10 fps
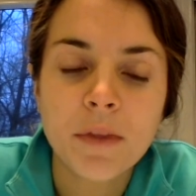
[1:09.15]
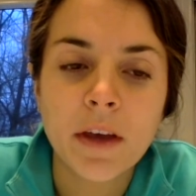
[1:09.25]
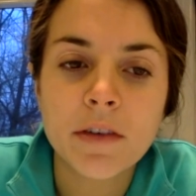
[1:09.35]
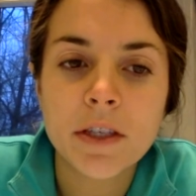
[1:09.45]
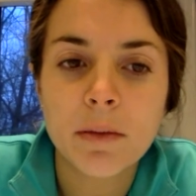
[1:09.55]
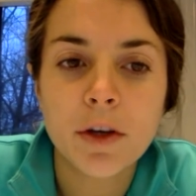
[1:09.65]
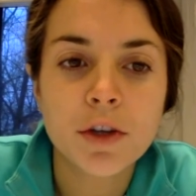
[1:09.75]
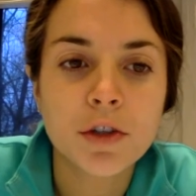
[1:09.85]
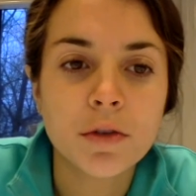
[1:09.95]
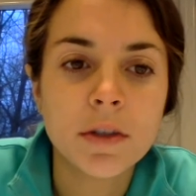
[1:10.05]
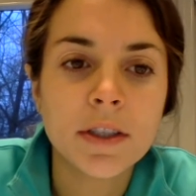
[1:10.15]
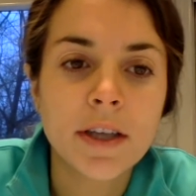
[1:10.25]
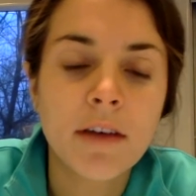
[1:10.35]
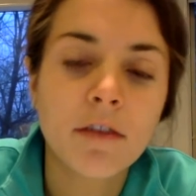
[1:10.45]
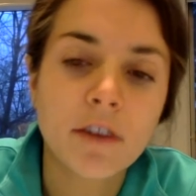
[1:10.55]
If some of your students
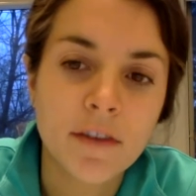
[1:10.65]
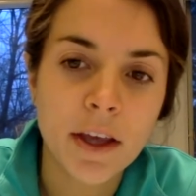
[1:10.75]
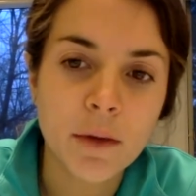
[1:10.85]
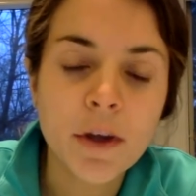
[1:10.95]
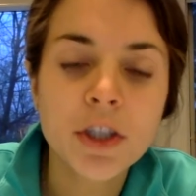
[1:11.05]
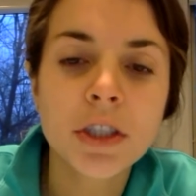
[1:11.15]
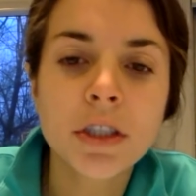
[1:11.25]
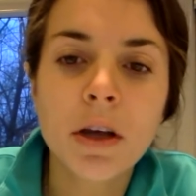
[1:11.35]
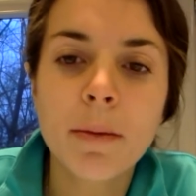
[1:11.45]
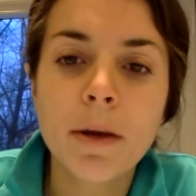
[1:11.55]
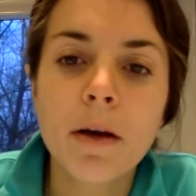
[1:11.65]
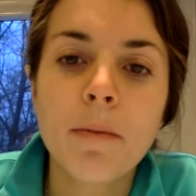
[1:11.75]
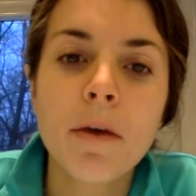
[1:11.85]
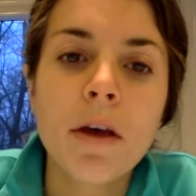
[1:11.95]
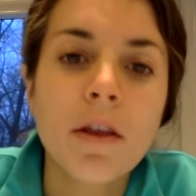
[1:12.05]
have reevaluations coming up,